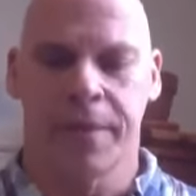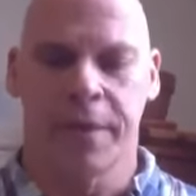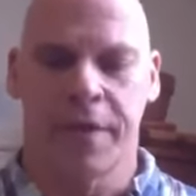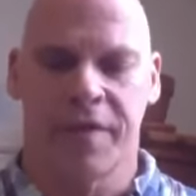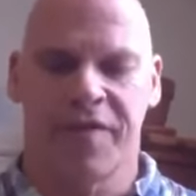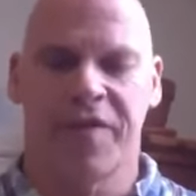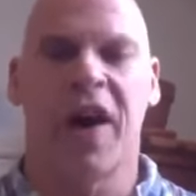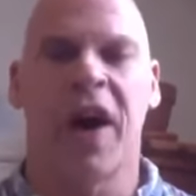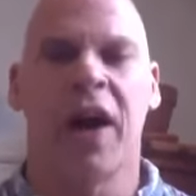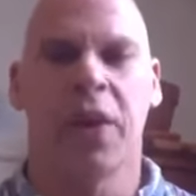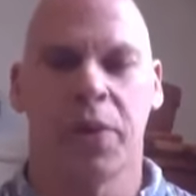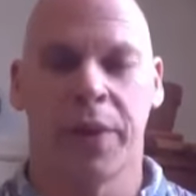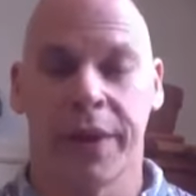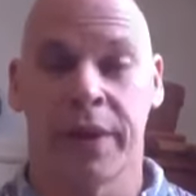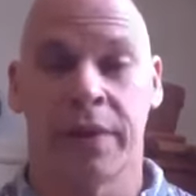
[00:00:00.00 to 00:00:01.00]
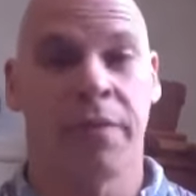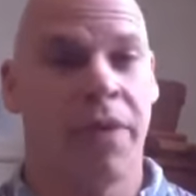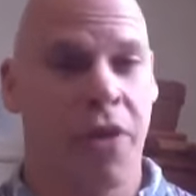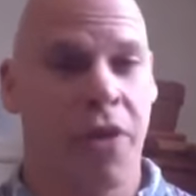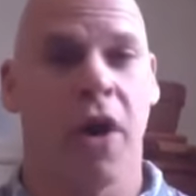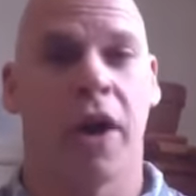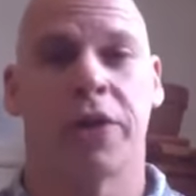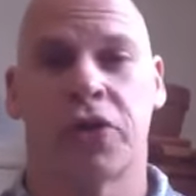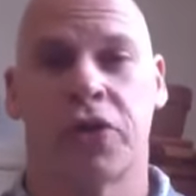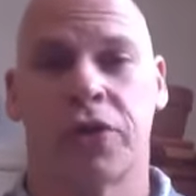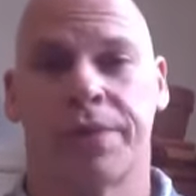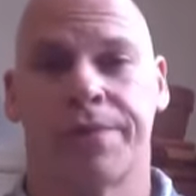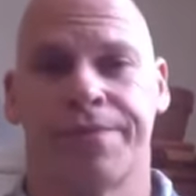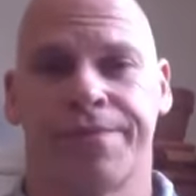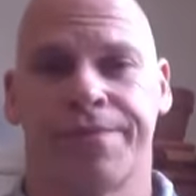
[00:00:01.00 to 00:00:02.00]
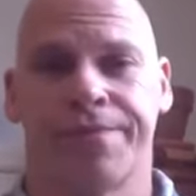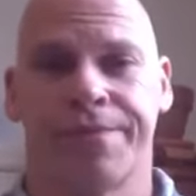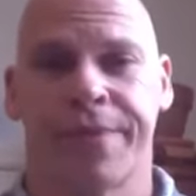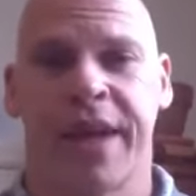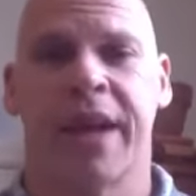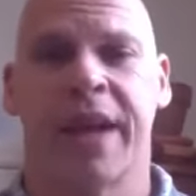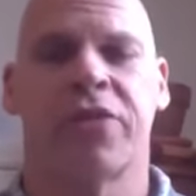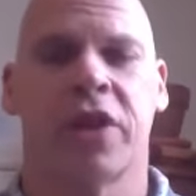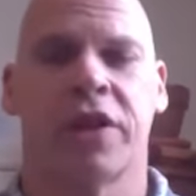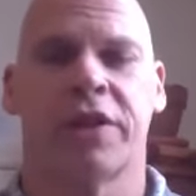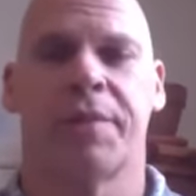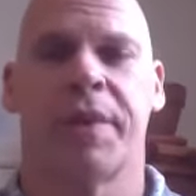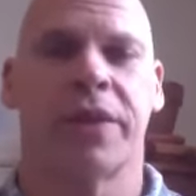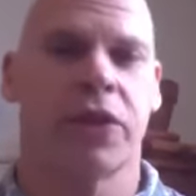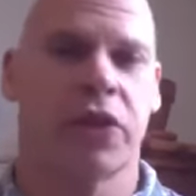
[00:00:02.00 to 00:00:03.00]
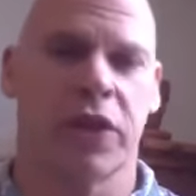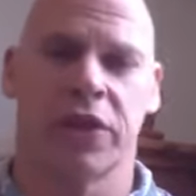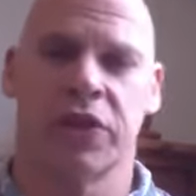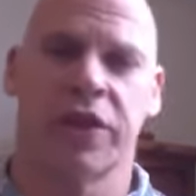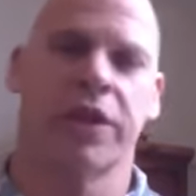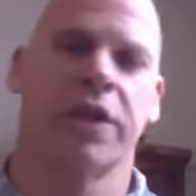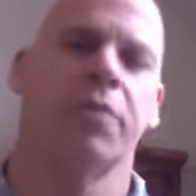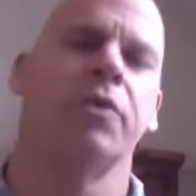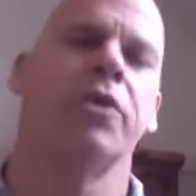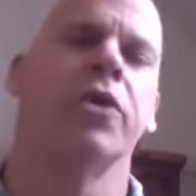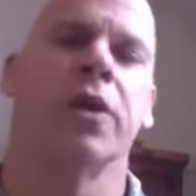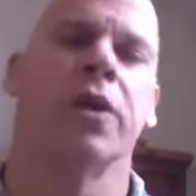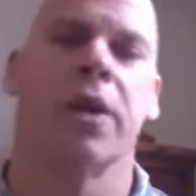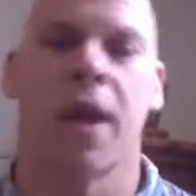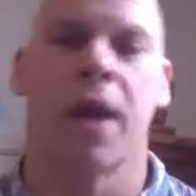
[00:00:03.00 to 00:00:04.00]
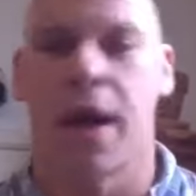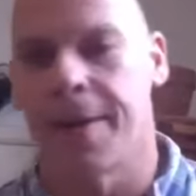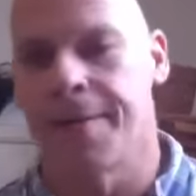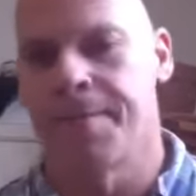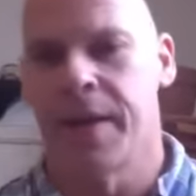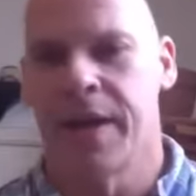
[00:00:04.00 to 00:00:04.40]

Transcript: following thoughts. And I've talked about this on Zen Commuter a lot.